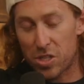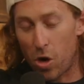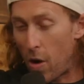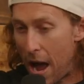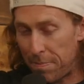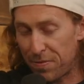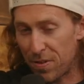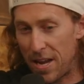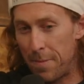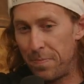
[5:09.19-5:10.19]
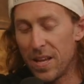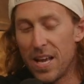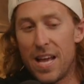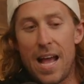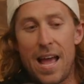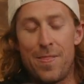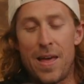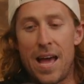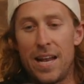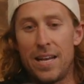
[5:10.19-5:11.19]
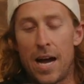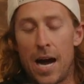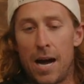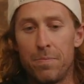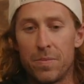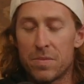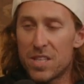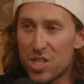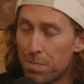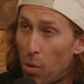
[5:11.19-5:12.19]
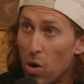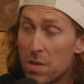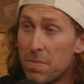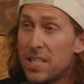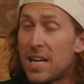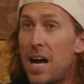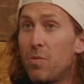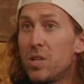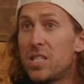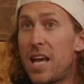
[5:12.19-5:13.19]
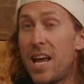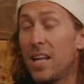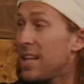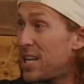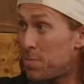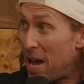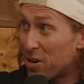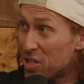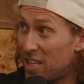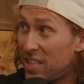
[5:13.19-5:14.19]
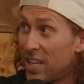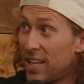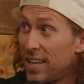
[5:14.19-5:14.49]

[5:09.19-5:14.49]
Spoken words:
So happy for him. And then disappointment, I would say Elias Pettersson.